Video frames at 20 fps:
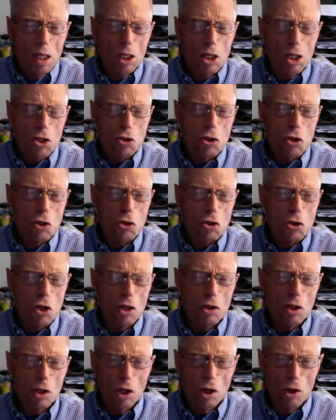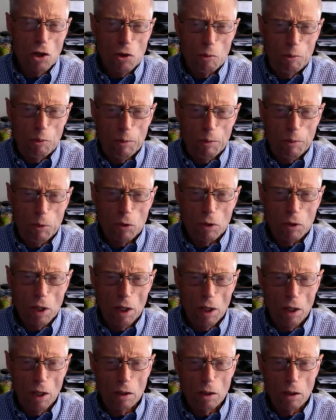isn't to say that other people
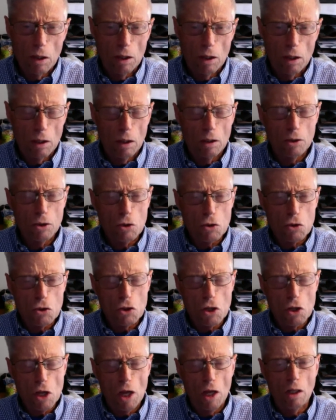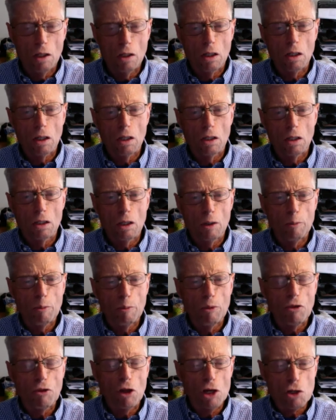can't understand and
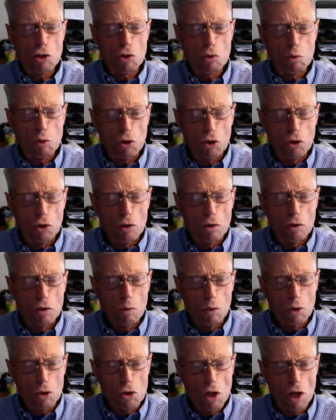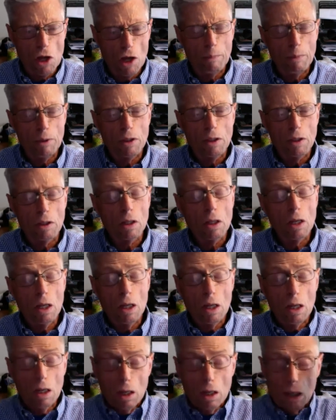empathize with what's happening,
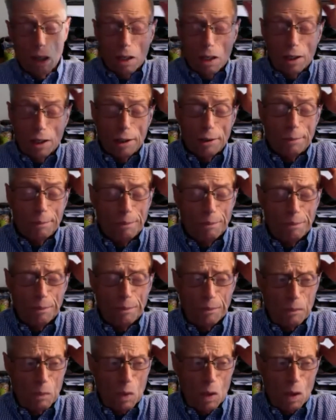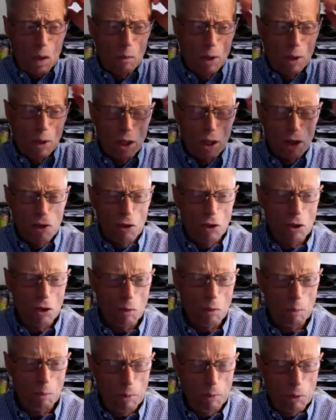but I
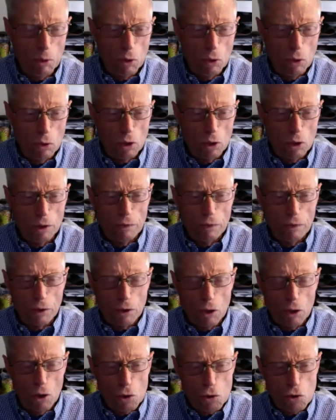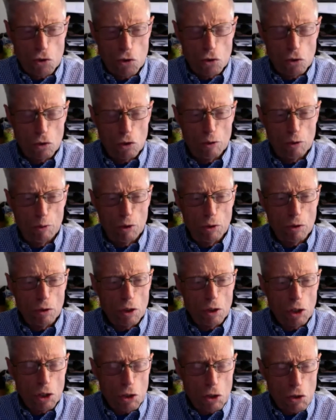think people who live in coastal
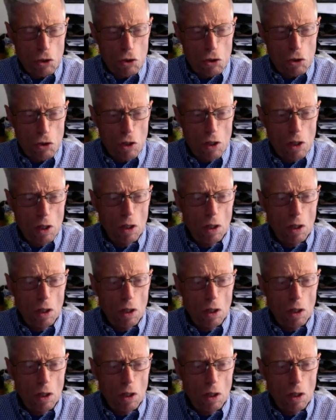communities